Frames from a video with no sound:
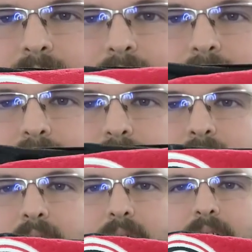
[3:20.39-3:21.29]
This
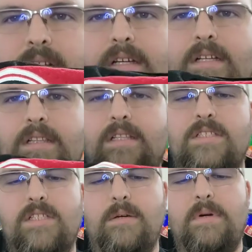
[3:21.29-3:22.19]
O
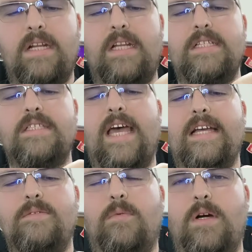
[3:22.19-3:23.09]
looks good, but it is
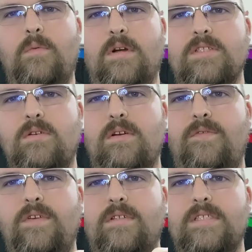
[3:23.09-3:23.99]
that one where it sort of
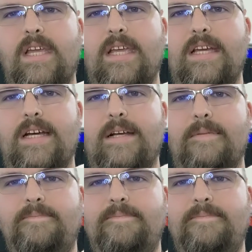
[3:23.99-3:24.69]
feels like a